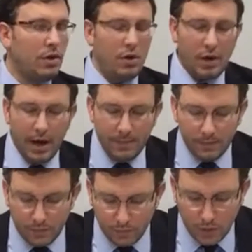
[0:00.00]
Right?
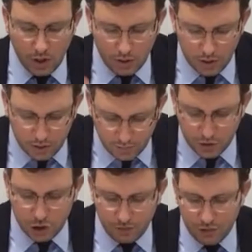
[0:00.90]
The
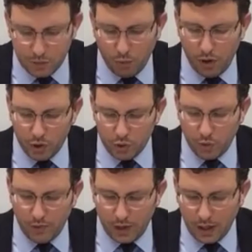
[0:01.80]
division of the spoils.
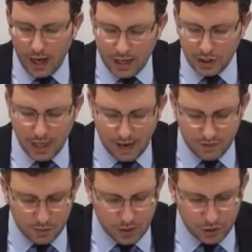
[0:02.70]
Reuben and Gad have a
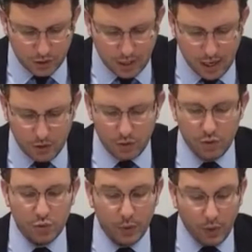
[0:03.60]
special
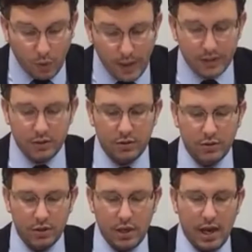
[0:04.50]
inheritance request.
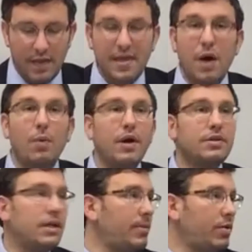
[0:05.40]
And that was,
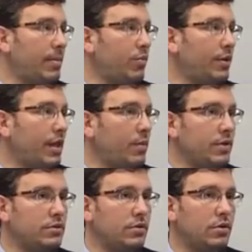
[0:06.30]
anybody remember what that
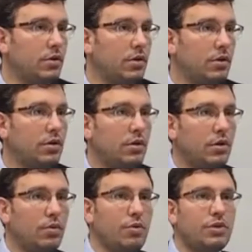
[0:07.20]
was?
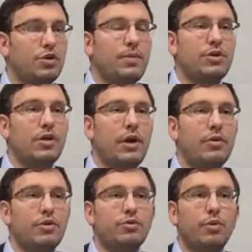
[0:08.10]
What was their special
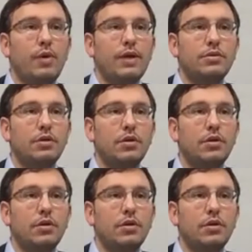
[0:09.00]
inheritance request?